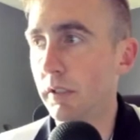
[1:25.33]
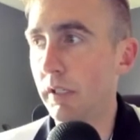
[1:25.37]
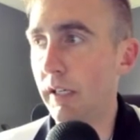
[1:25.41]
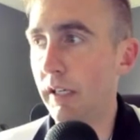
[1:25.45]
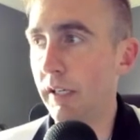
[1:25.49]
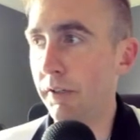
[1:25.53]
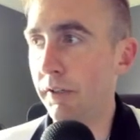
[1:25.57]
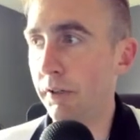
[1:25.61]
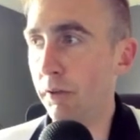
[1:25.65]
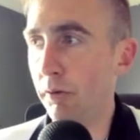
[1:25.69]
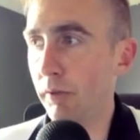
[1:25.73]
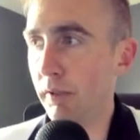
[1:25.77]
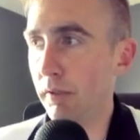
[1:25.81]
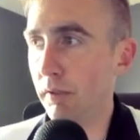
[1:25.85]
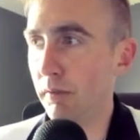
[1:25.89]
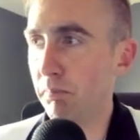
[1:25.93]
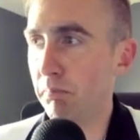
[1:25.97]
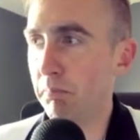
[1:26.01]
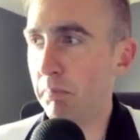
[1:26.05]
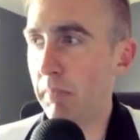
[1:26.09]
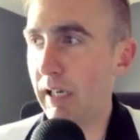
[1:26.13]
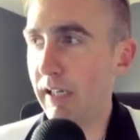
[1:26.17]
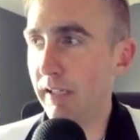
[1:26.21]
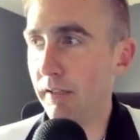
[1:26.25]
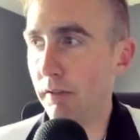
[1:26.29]
I know it
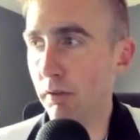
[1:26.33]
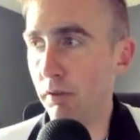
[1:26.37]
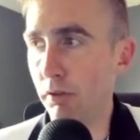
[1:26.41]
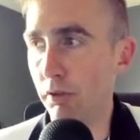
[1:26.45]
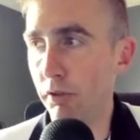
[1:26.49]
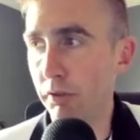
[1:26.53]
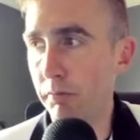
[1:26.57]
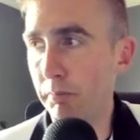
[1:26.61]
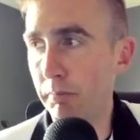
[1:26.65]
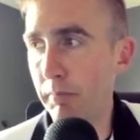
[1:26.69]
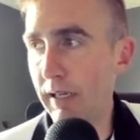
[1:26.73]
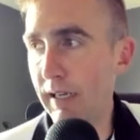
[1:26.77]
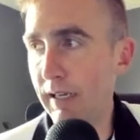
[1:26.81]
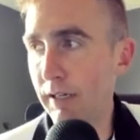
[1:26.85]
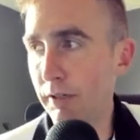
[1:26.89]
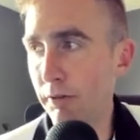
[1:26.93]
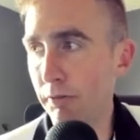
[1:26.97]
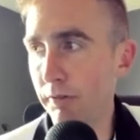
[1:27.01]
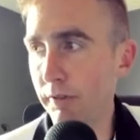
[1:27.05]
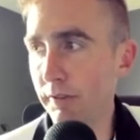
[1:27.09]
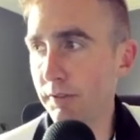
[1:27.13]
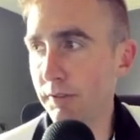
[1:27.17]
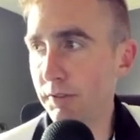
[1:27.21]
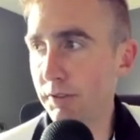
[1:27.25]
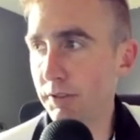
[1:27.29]
might look
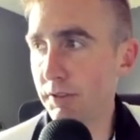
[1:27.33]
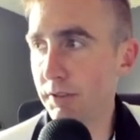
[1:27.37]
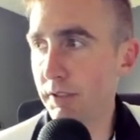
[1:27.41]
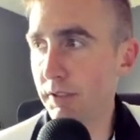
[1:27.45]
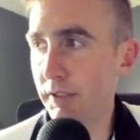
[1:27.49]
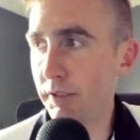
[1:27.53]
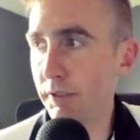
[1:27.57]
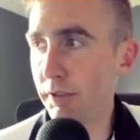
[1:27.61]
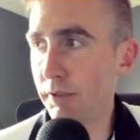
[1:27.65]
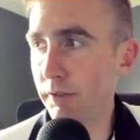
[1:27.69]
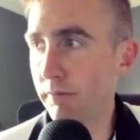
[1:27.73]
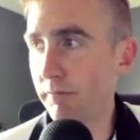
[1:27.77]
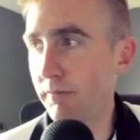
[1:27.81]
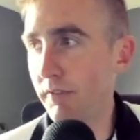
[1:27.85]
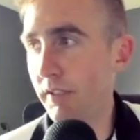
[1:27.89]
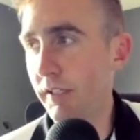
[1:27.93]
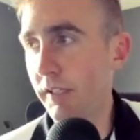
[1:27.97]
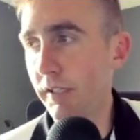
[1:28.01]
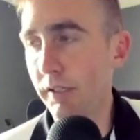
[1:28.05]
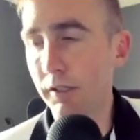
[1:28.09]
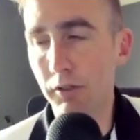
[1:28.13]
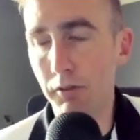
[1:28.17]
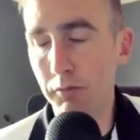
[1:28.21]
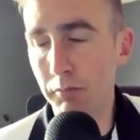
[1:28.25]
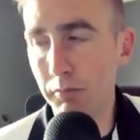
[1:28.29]
backwards in your
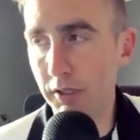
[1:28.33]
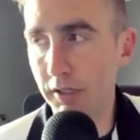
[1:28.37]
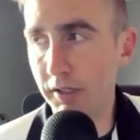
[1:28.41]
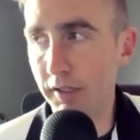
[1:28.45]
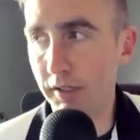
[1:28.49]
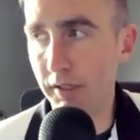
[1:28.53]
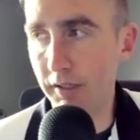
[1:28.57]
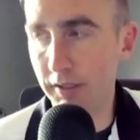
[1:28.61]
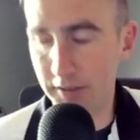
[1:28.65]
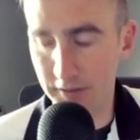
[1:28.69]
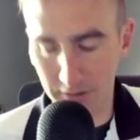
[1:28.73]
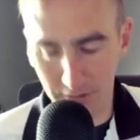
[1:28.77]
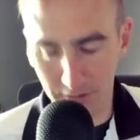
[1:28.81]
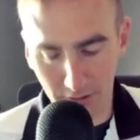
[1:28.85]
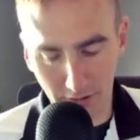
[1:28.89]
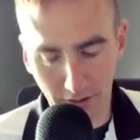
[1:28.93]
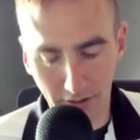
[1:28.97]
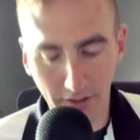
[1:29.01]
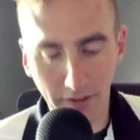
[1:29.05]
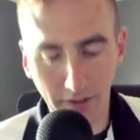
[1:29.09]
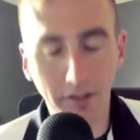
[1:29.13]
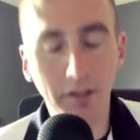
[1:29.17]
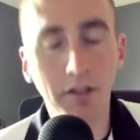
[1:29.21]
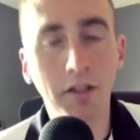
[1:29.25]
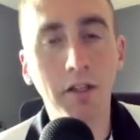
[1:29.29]
video, but it's
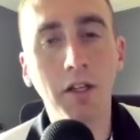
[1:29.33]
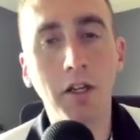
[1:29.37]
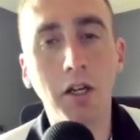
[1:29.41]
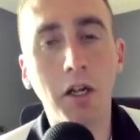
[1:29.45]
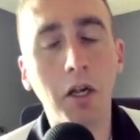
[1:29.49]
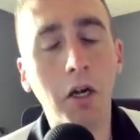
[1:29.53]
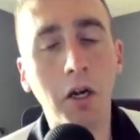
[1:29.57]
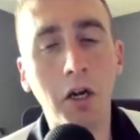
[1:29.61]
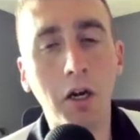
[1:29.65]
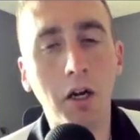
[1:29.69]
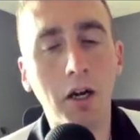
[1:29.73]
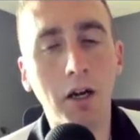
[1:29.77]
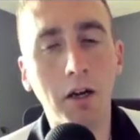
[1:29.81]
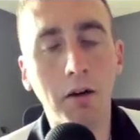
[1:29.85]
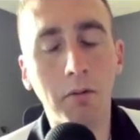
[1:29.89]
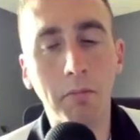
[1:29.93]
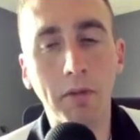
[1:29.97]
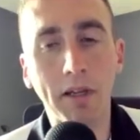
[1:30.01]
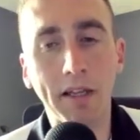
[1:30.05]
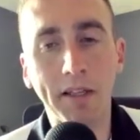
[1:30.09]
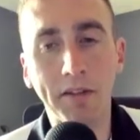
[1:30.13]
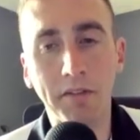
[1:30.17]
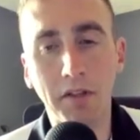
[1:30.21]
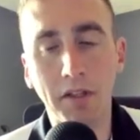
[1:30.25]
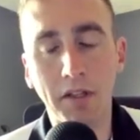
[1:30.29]
not.
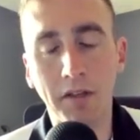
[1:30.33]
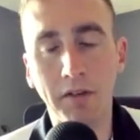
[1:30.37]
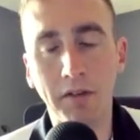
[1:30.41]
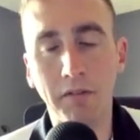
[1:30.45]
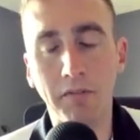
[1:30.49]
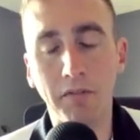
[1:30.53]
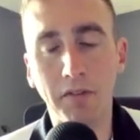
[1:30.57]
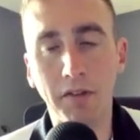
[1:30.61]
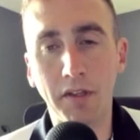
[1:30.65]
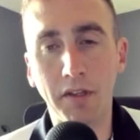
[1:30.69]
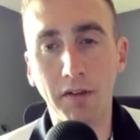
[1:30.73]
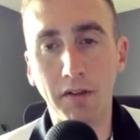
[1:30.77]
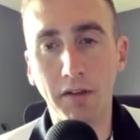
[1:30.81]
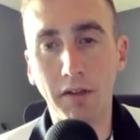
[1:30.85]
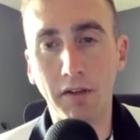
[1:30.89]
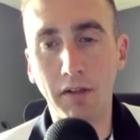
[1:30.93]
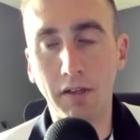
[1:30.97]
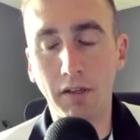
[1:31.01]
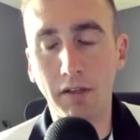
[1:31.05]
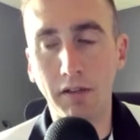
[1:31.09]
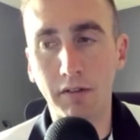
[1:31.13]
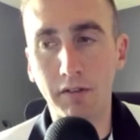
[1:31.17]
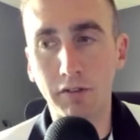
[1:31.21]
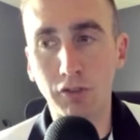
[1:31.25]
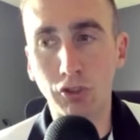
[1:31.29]
And then
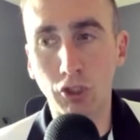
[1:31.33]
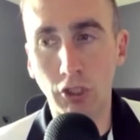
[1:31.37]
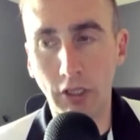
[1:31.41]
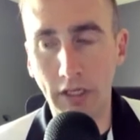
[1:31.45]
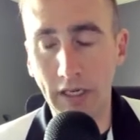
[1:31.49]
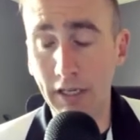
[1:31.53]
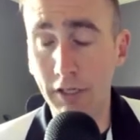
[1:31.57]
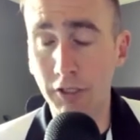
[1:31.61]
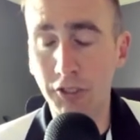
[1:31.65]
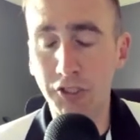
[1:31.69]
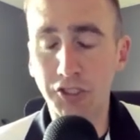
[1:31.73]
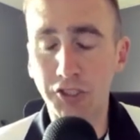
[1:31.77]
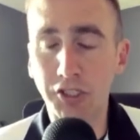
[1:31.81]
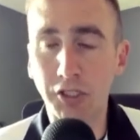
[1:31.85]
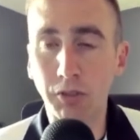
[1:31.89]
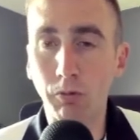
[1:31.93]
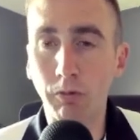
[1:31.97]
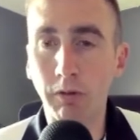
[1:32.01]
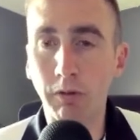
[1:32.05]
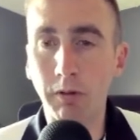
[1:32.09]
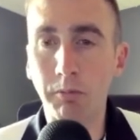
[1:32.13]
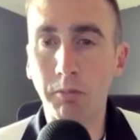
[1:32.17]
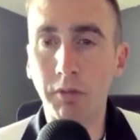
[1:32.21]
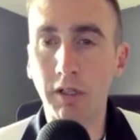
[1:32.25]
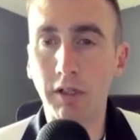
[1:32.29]
the strategy
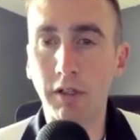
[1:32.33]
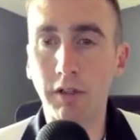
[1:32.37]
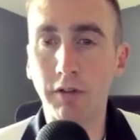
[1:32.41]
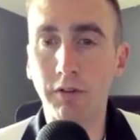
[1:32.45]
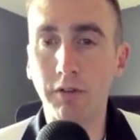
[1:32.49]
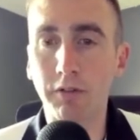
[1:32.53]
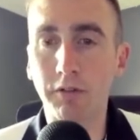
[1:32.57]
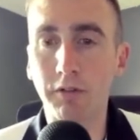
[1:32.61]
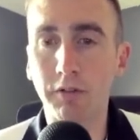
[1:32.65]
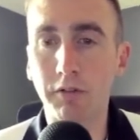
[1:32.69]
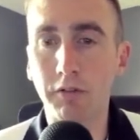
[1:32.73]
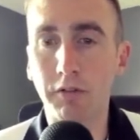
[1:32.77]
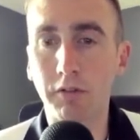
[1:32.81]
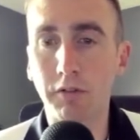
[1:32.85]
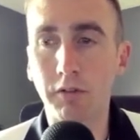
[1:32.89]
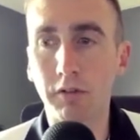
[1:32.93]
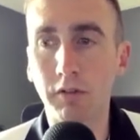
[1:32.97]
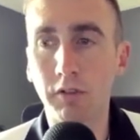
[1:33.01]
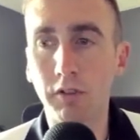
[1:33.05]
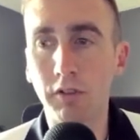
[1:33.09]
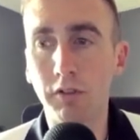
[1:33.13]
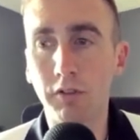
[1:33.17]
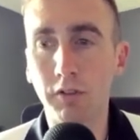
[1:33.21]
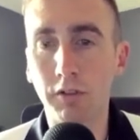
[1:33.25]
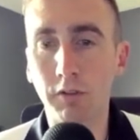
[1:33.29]
we've been
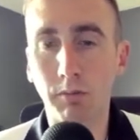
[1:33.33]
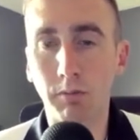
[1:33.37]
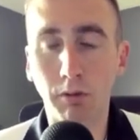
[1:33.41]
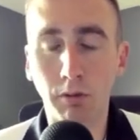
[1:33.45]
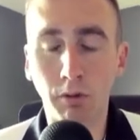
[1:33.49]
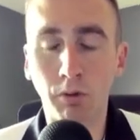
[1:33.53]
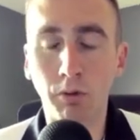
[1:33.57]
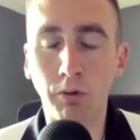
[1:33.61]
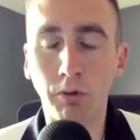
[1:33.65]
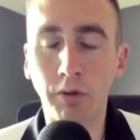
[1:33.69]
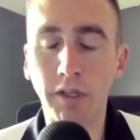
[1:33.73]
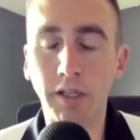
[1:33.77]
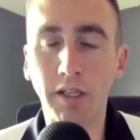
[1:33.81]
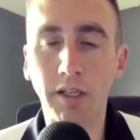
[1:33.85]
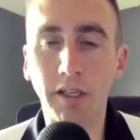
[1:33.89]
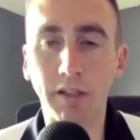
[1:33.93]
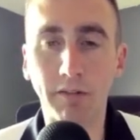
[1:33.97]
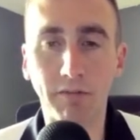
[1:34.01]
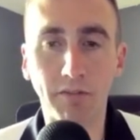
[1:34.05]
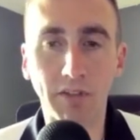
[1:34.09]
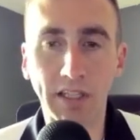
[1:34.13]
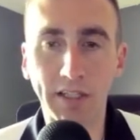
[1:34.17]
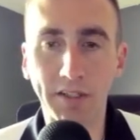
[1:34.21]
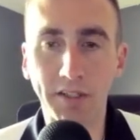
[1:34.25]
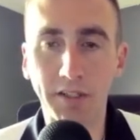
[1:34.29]
deploying, if
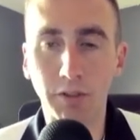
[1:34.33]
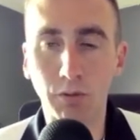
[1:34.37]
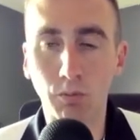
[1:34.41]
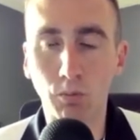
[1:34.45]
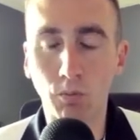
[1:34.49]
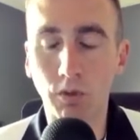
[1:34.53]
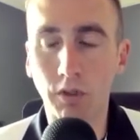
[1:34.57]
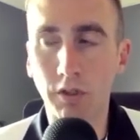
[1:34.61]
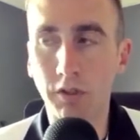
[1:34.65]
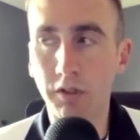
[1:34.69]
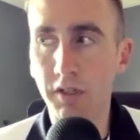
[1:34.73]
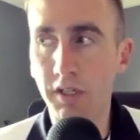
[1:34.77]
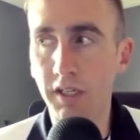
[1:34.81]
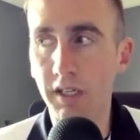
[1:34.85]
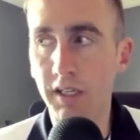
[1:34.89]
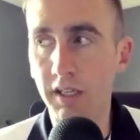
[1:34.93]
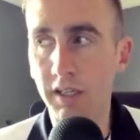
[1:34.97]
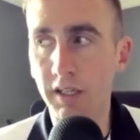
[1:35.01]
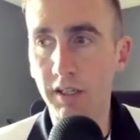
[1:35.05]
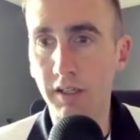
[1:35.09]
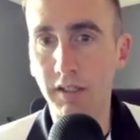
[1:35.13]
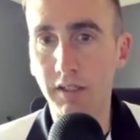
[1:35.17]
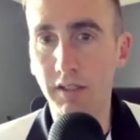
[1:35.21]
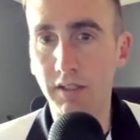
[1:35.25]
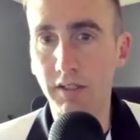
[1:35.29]
that didn't work,
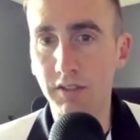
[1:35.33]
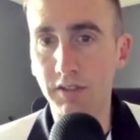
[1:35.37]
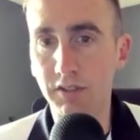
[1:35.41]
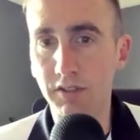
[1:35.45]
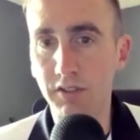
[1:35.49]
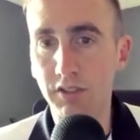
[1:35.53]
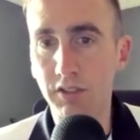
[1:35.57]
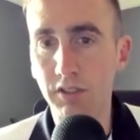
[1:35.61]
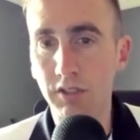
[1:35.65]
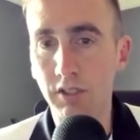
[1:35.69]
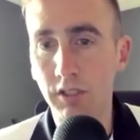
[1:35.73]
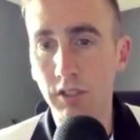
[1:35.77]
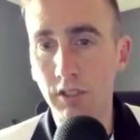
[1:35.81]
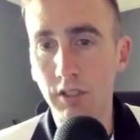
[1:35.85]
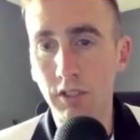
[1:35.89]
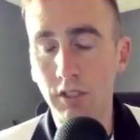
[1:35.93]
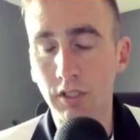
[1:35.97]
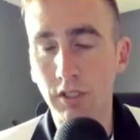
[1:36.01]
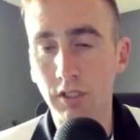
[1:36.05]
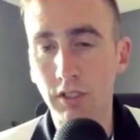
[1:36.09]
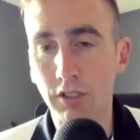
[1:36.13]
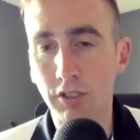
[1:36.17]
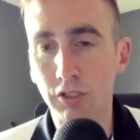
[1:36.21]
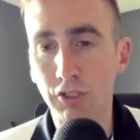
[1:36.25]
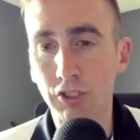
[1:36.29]
is
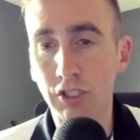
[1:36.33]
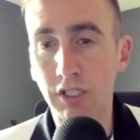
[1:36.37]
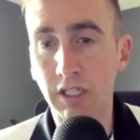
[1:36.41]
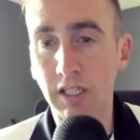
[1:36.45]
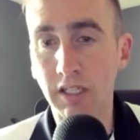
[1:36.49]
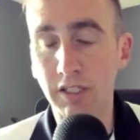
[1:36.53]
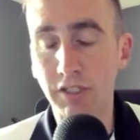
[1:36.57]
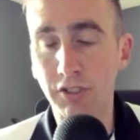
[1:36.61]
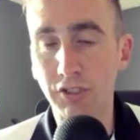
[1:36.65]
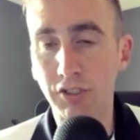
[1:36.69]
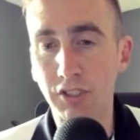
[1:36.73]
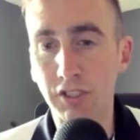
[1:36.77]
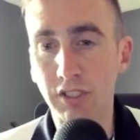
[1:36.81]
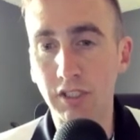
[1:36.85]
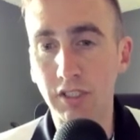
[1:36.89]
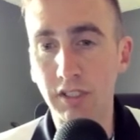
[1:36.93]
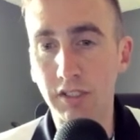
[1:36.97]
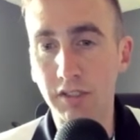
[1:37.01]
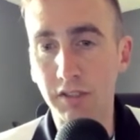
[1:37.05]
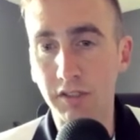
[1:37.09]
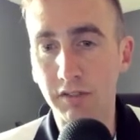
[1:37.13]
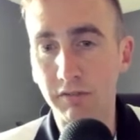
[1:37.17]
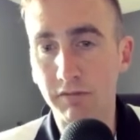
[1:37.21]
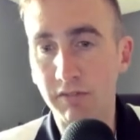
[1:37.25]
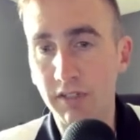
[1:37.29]
changing
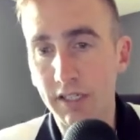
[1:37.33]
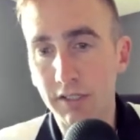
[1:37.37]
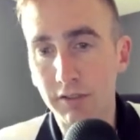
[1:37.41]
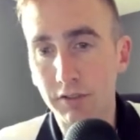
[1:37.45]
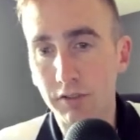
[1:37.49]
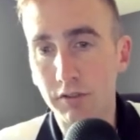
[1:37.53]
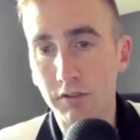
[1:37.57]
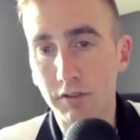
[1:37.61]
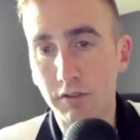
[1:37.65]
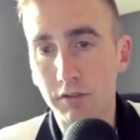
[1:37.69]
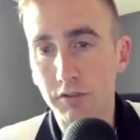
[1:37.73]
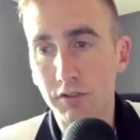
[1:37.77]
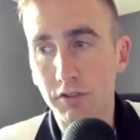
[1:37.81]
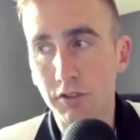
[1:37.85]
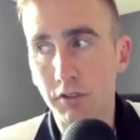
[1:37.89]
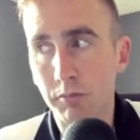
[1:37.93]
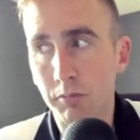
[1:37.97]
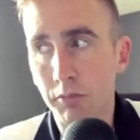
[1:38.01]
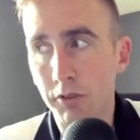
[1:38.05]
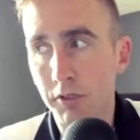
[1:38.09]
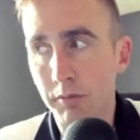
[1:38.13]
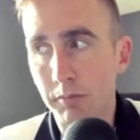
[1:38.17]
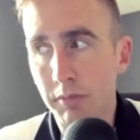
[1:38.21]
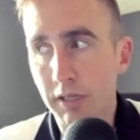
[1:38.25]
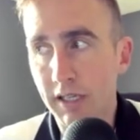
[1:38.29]
the vector. So
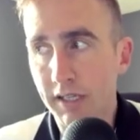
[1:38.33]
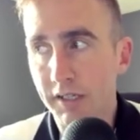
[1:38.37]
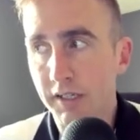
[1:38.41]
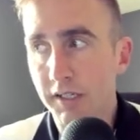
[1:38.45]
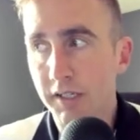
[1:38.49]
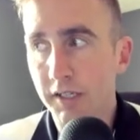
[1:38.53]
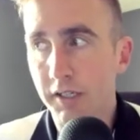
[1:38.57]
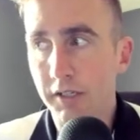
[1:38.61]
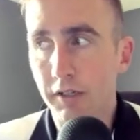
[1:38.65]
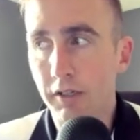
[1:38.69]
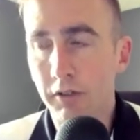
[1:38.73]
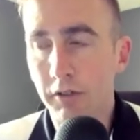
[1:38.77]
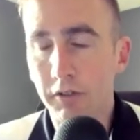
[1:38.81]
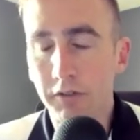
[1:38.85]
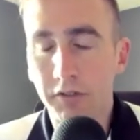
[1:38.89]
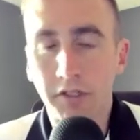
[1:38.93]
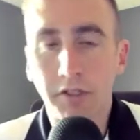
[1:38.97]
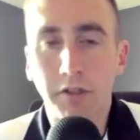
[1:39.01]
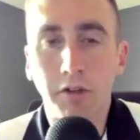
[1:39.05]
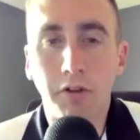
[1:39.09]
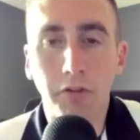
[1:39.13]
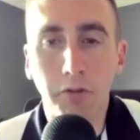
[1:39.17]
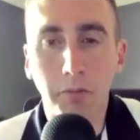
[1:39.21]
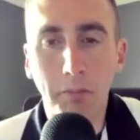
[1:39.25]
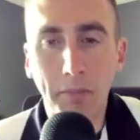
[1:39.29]
put a pad here, and then
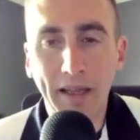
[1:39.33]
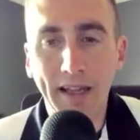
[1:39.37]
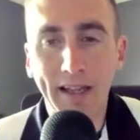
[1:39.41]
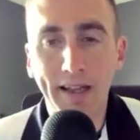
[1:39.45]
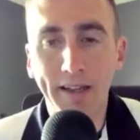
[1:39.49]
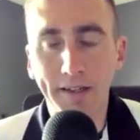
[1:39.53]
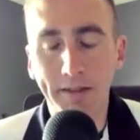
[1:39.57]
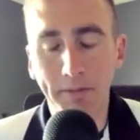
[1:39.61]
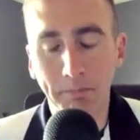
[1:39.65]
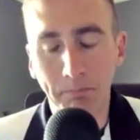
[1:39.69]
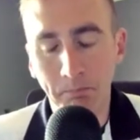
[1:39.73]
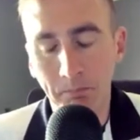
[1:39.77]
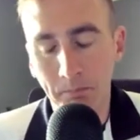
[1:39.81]
on the back,